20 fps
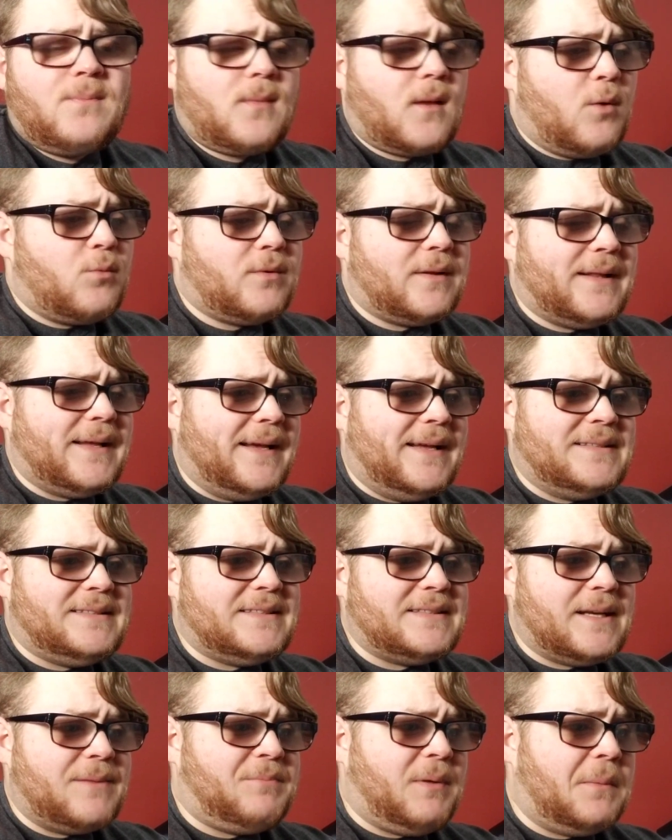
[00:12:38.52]

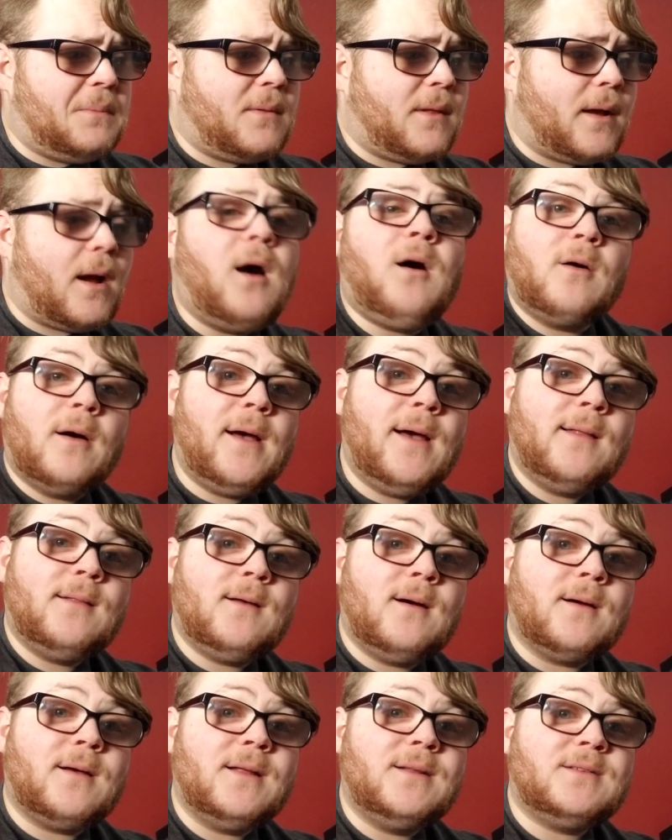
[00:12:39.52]
release, and people were like, "Oh, hey,
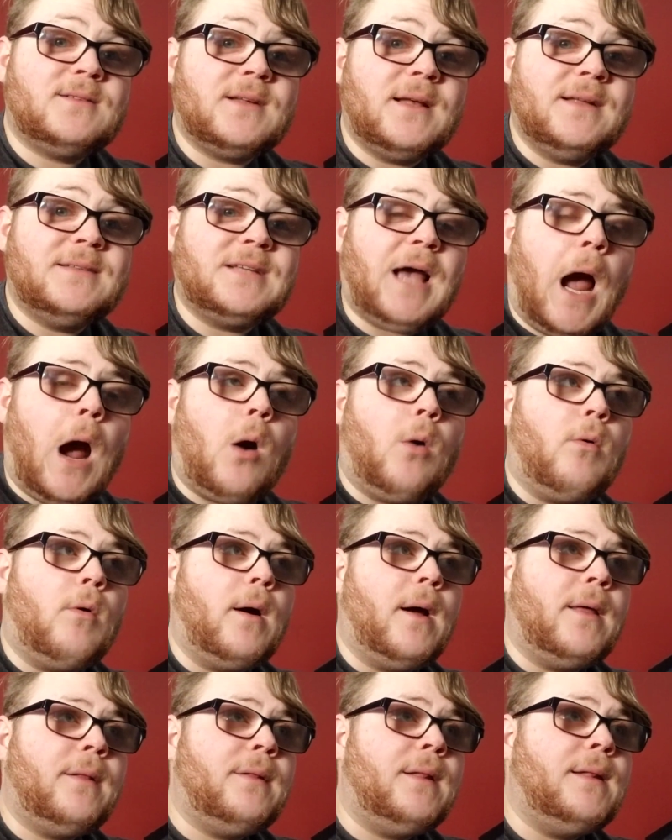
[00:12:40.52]
look, it's out,
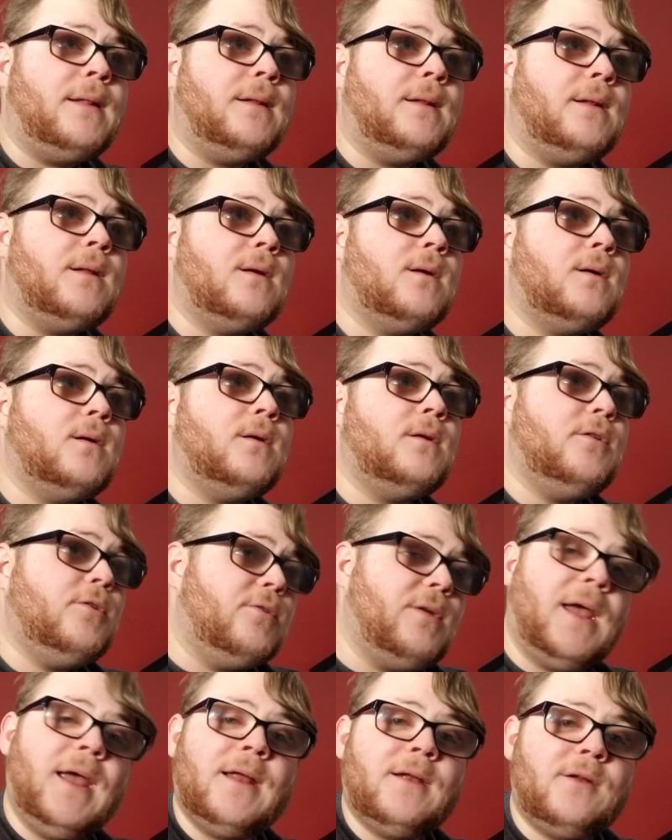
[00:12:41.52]
and you
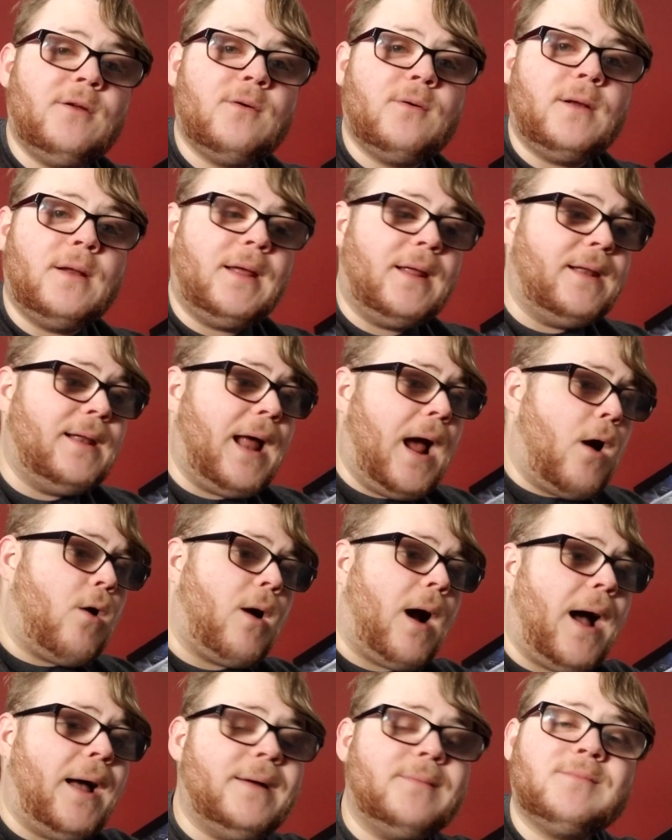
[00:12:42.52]
can't do it." And now
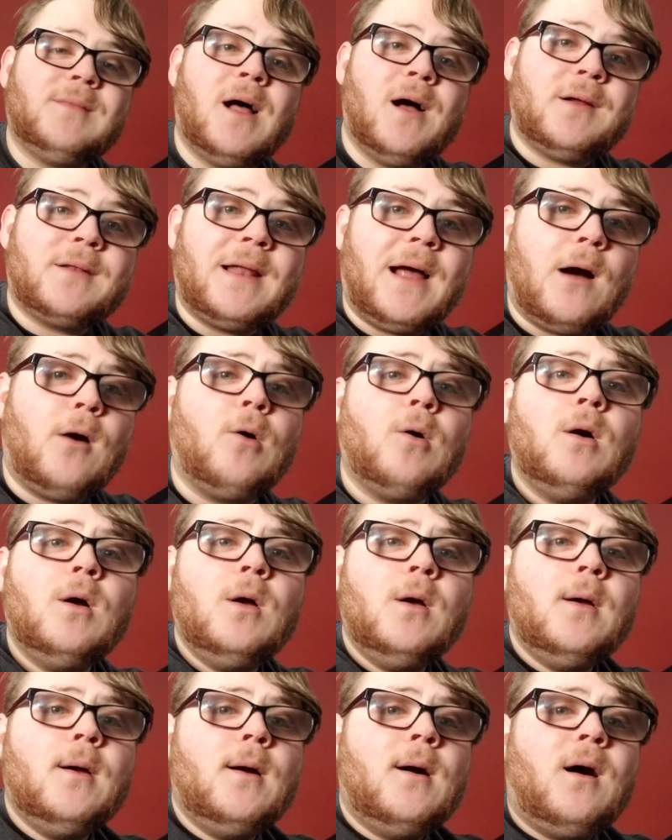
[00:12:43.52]
I am locked out
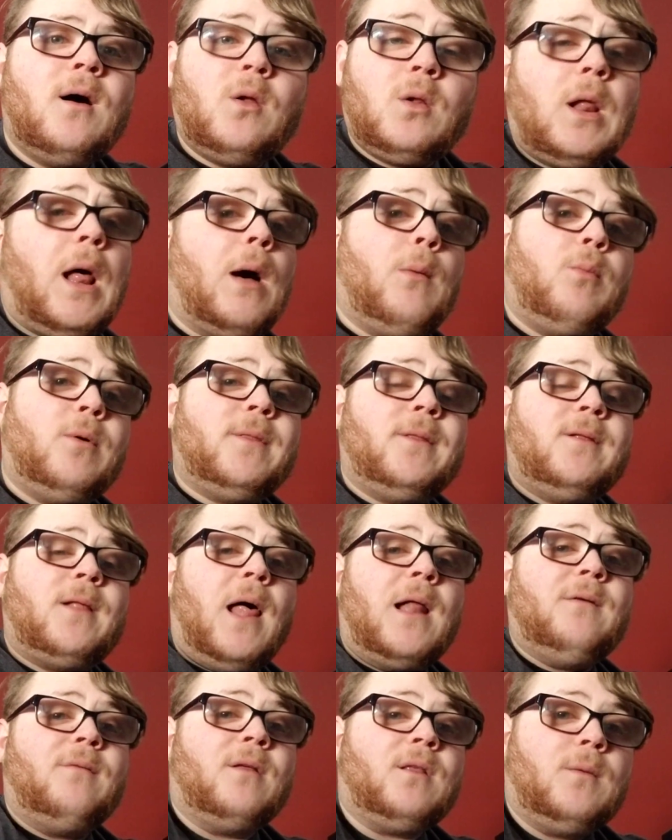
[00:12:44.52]
with a
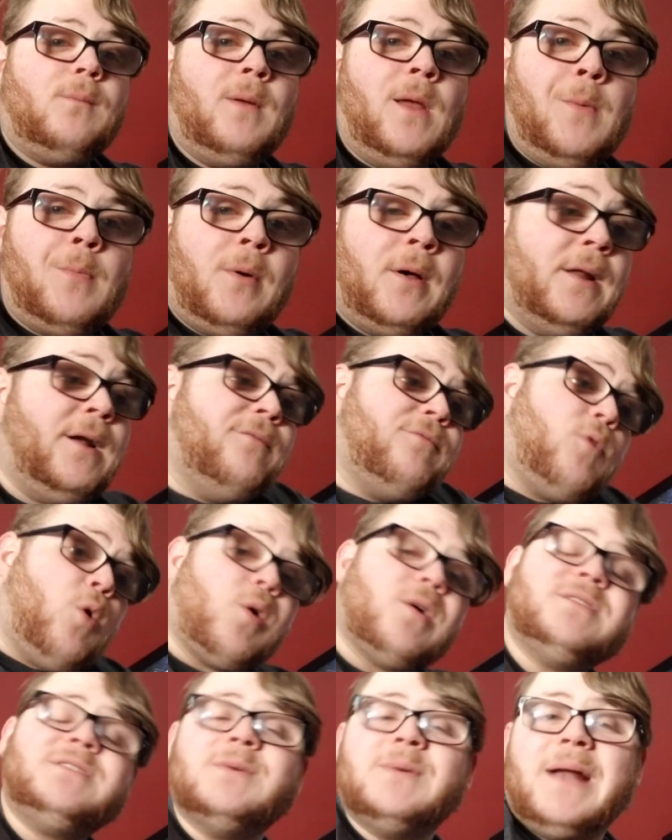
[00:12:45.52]
lot of other people, and of
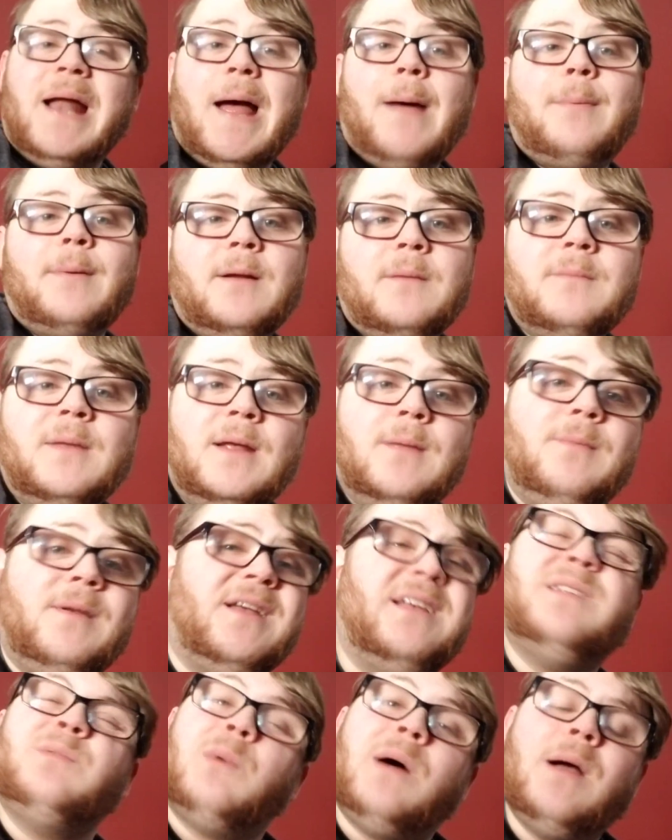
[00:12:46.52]
course it would happen to me
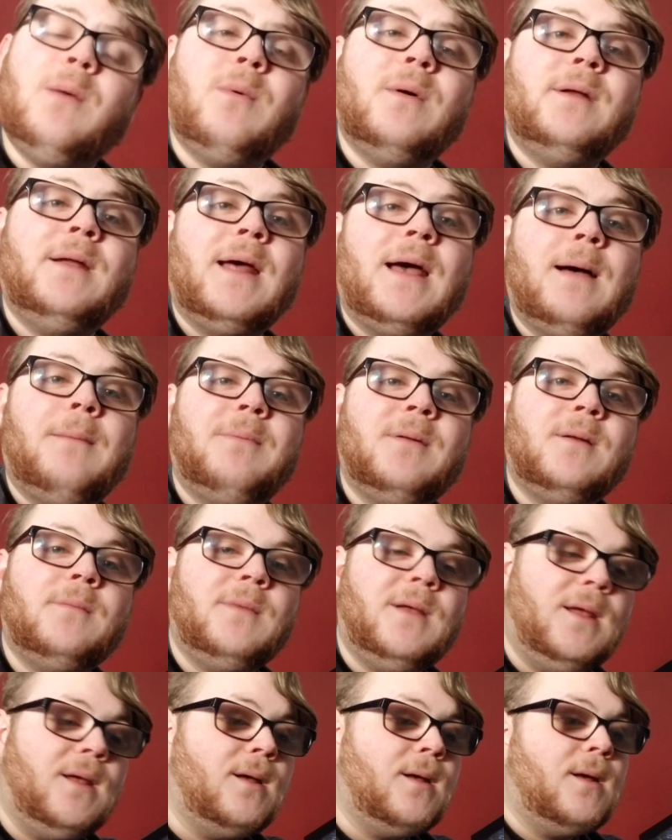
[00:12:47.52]
because why wouldn't it happen to
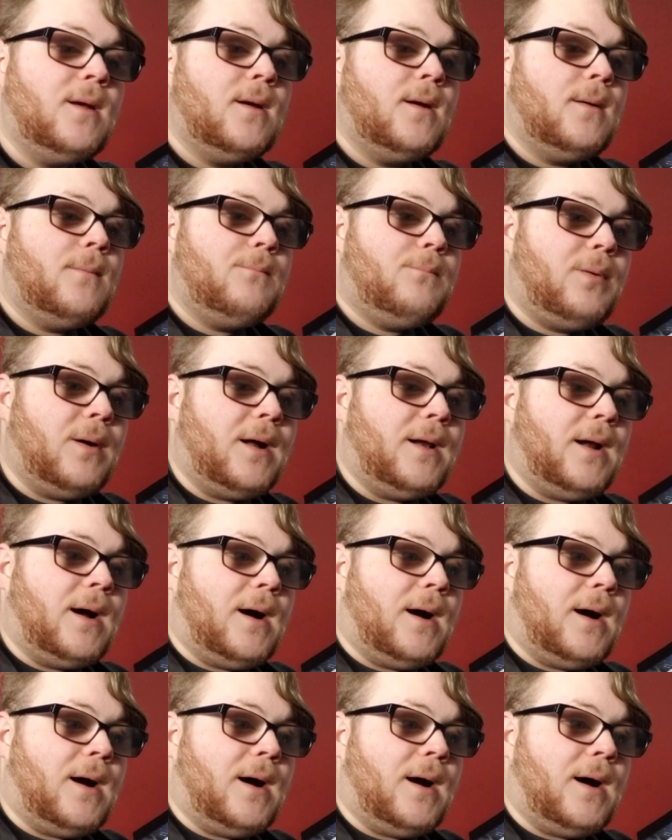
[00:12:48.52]
me? But